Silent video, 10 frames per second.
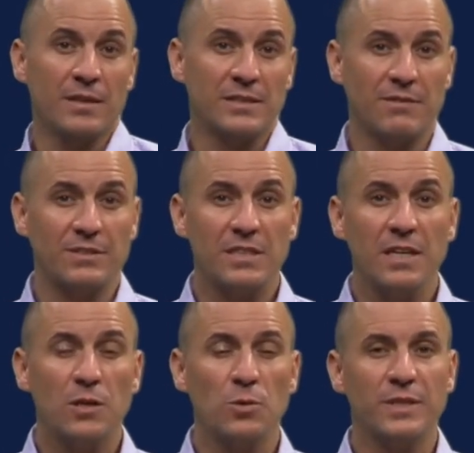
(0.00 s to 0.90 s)

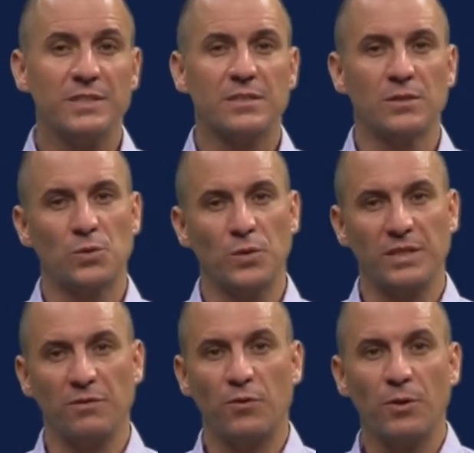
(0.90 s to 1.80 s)
17 qubits,
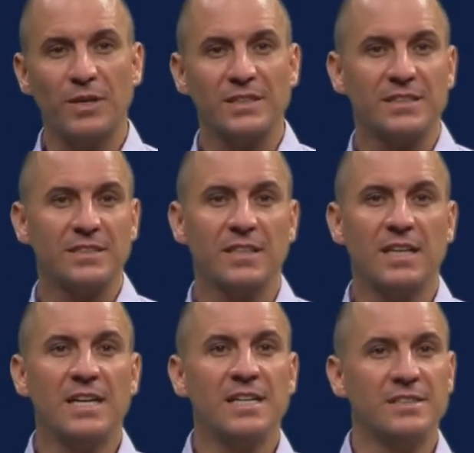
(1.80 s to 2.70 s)
24 buses,
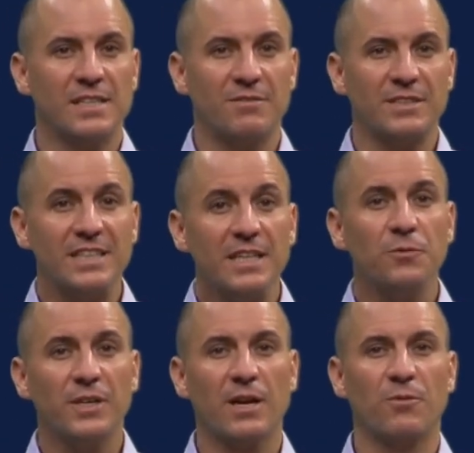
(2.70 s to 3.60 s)
17
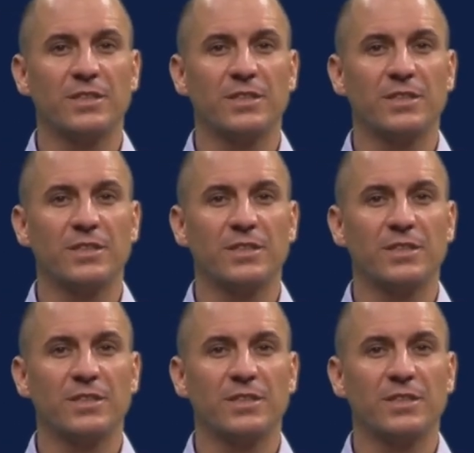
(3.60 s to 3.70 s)
readout